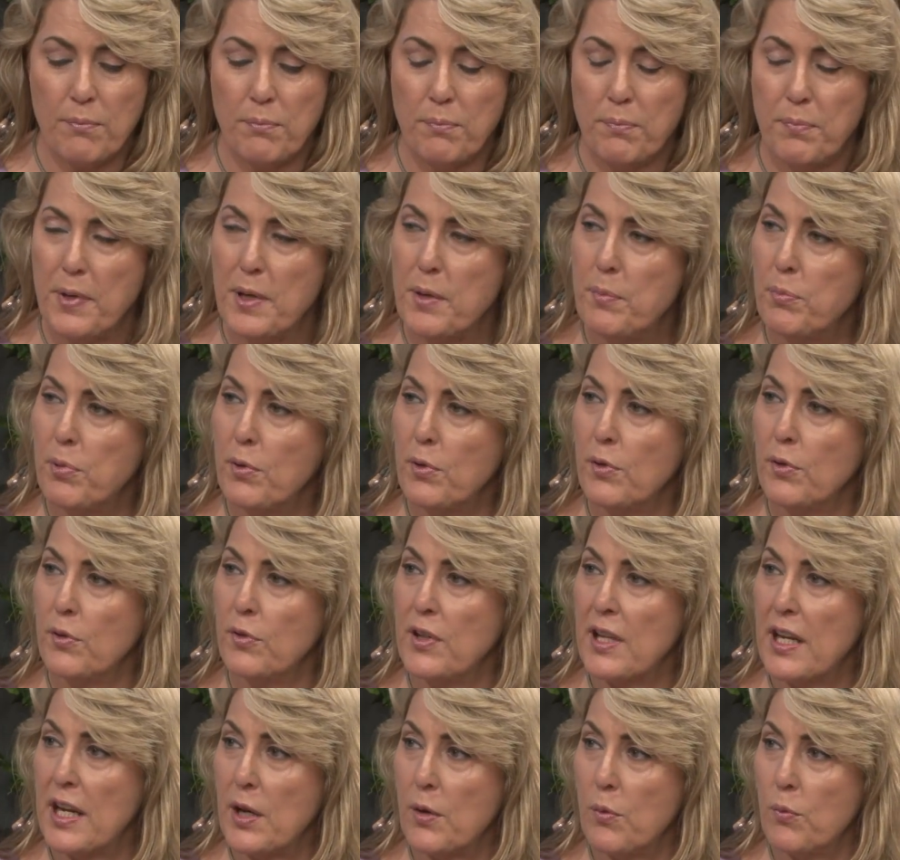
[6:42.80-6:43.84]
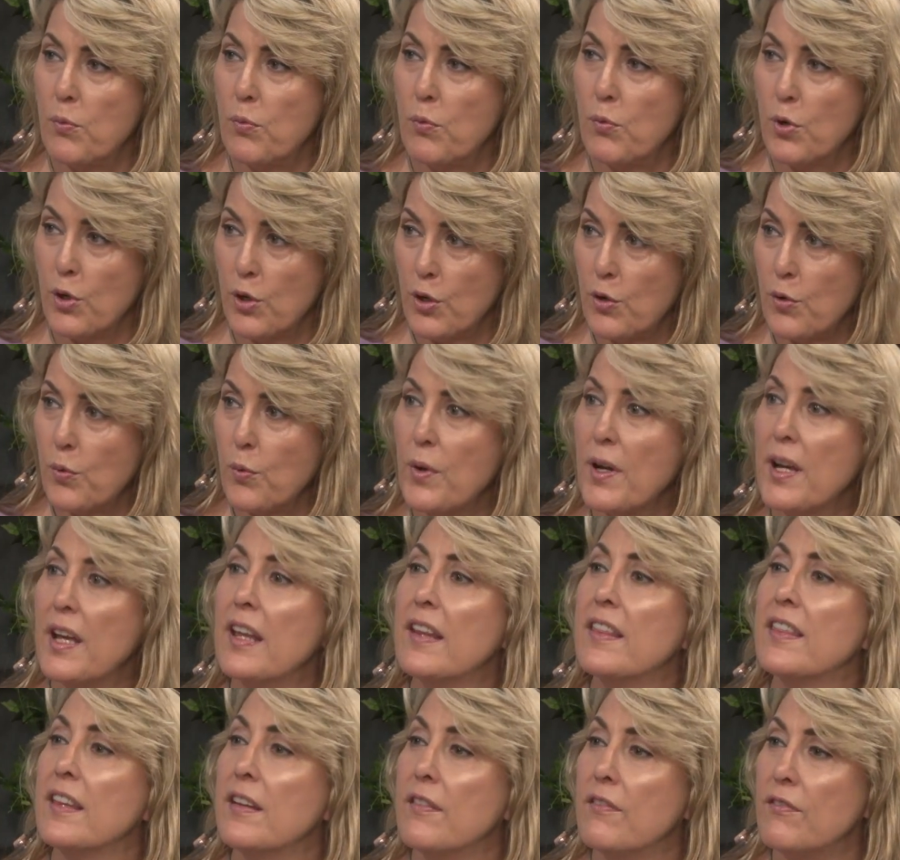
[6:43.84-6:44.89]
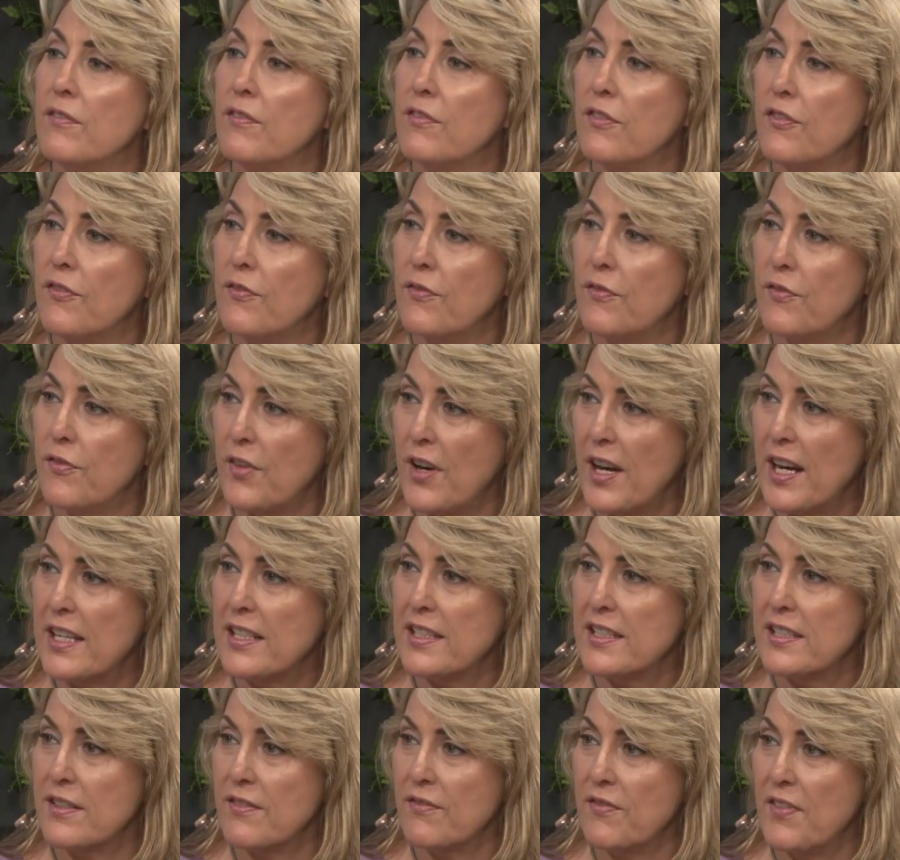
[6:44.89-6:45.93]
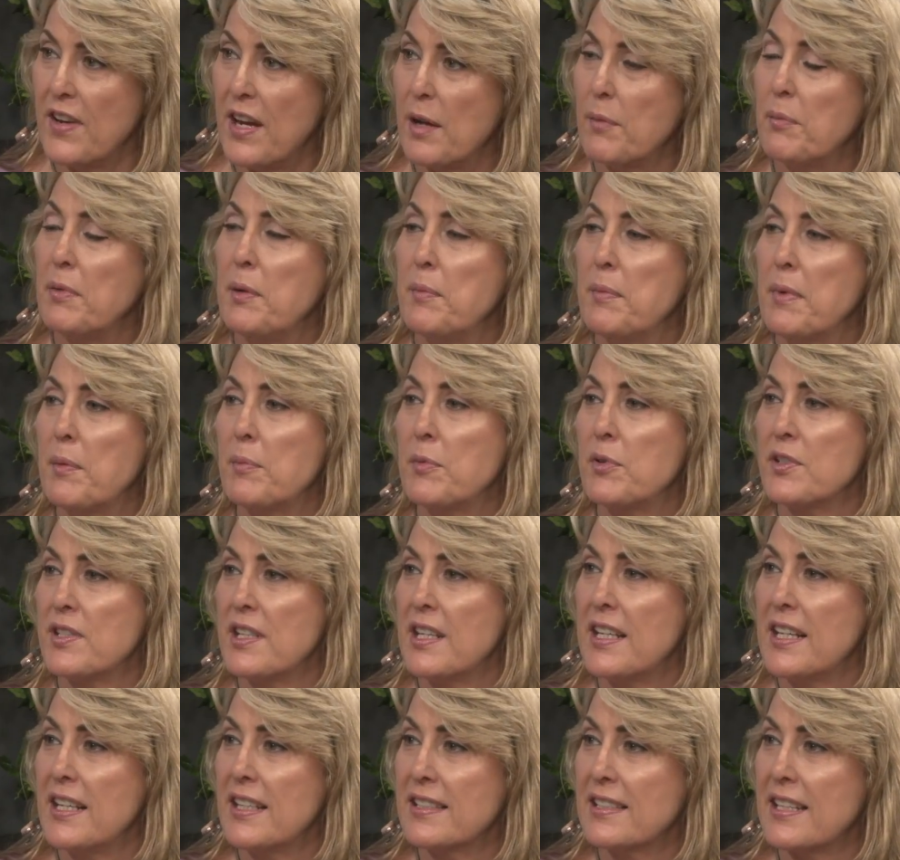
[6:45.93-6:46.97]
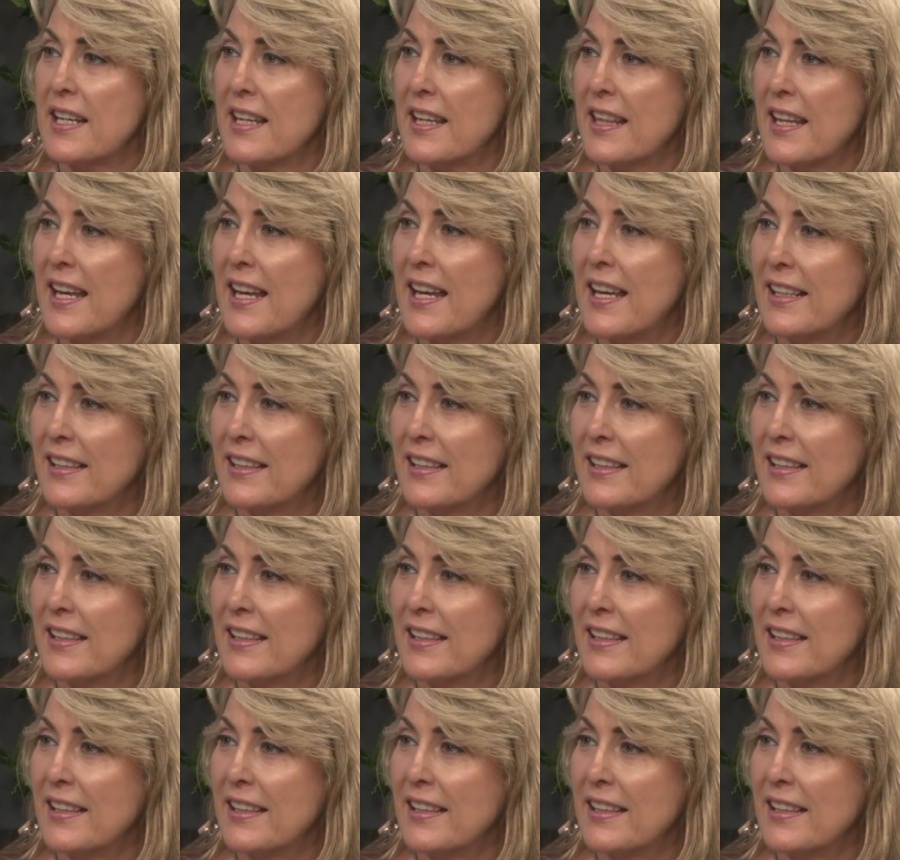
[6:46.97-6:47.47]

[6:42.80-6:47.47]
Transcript: people that I work with and friends and family members and things like that?